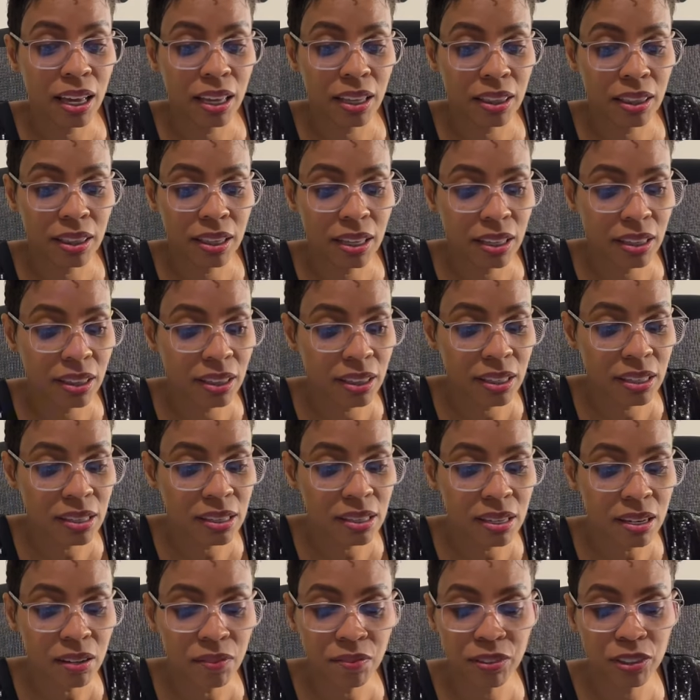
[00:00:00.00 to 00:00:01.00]

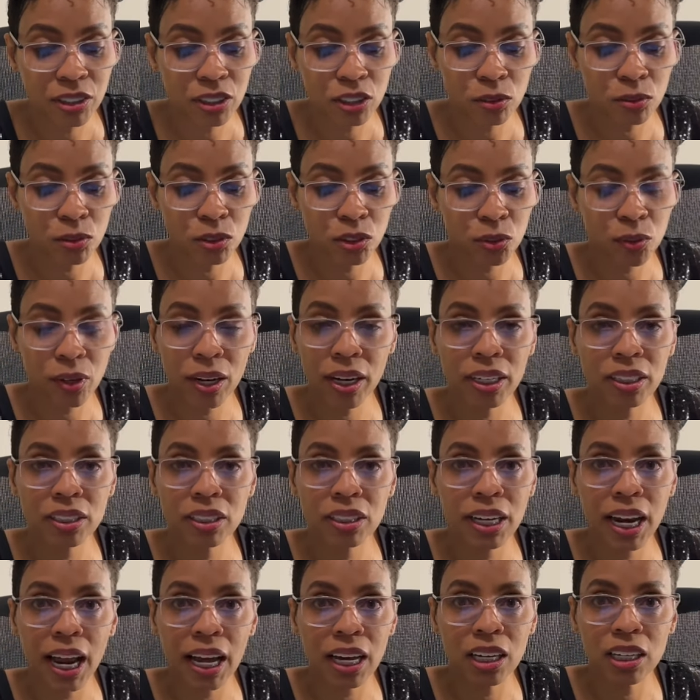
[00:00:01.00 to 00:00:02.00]
This stuff is so strange
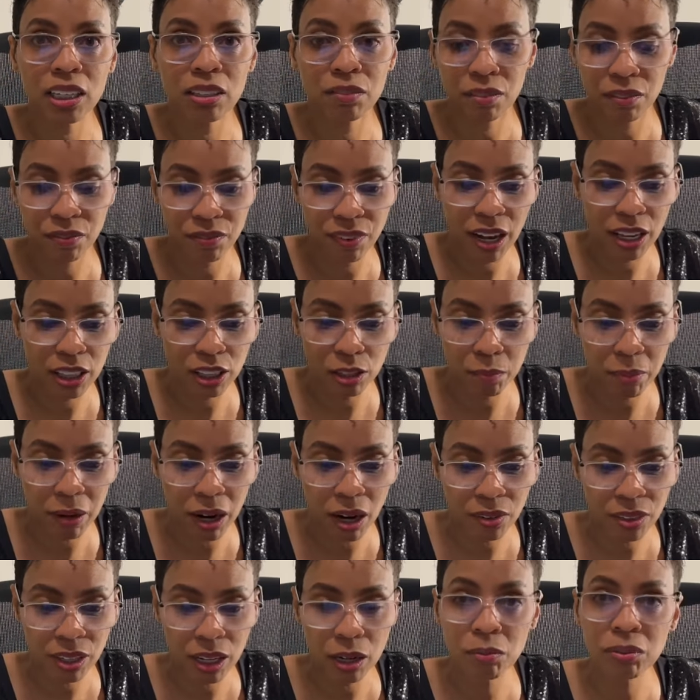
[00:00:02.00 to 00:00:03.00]
that I couldn't even find the
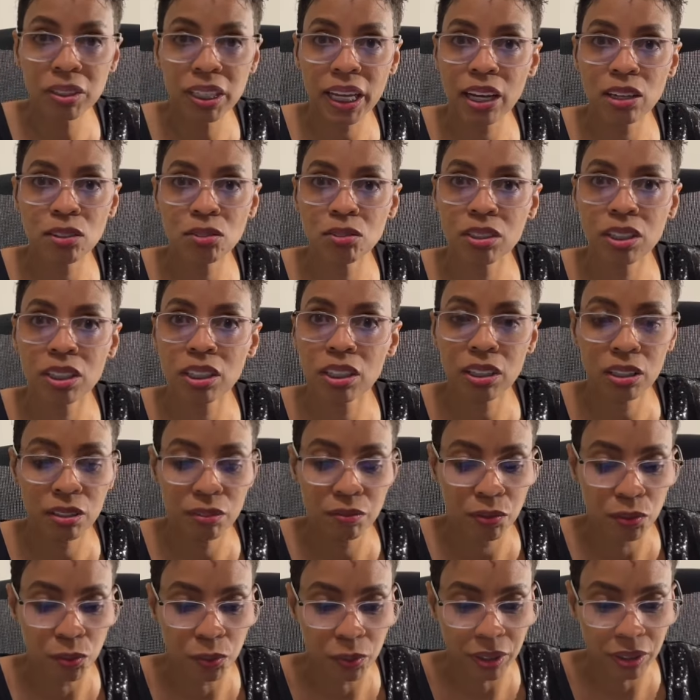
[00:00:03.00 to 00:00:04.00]
part that I was actually
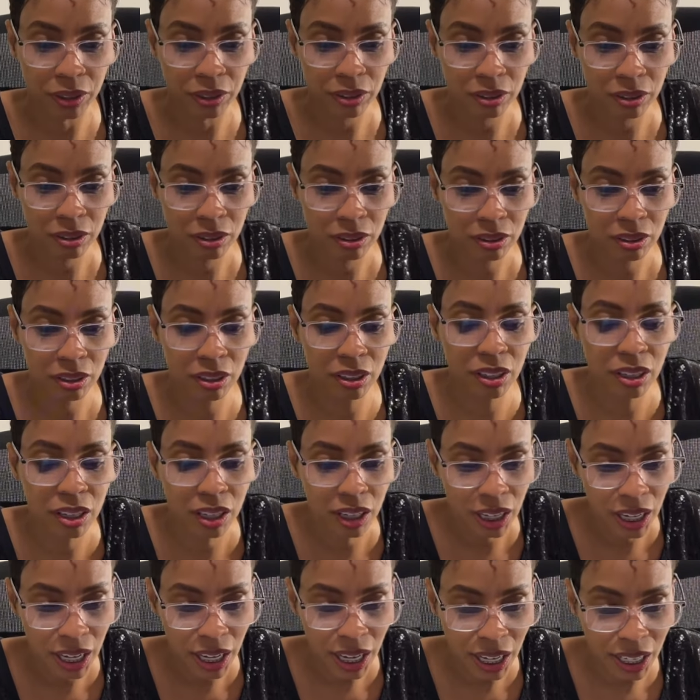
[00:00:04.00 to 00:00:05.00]
looking for,
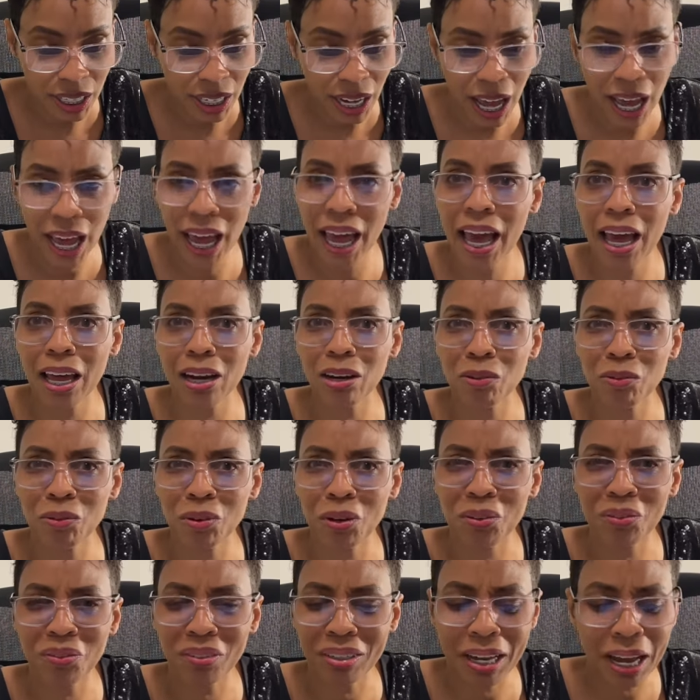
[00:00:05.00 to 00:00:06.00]
and I had it
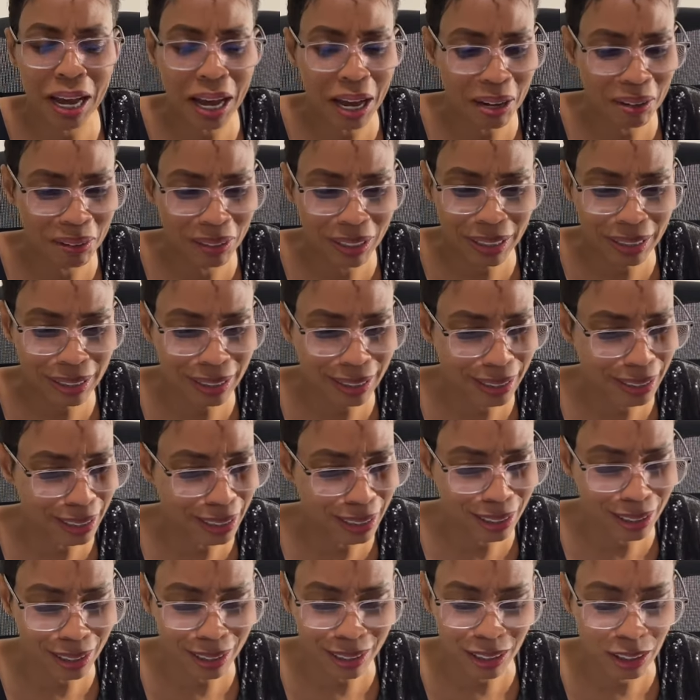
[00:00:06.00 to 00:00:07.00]
wrote down. It's
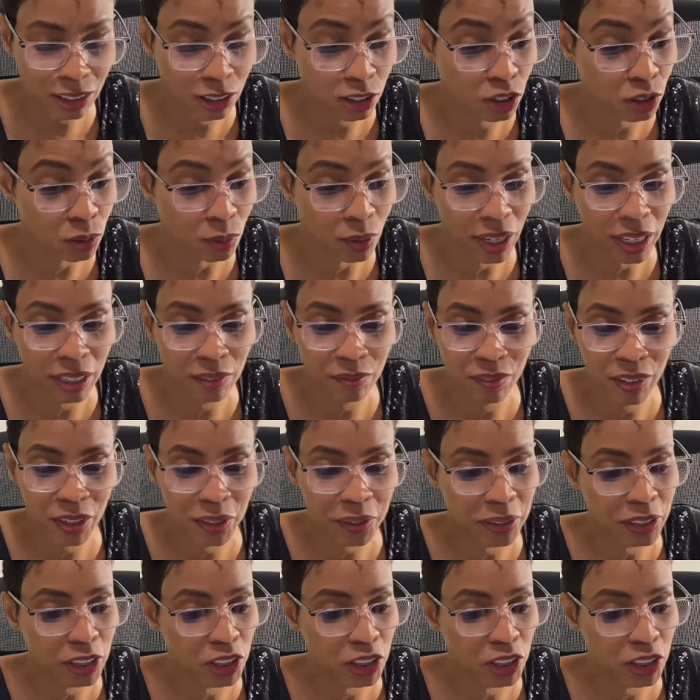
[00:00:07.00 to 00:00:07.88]
just strange, very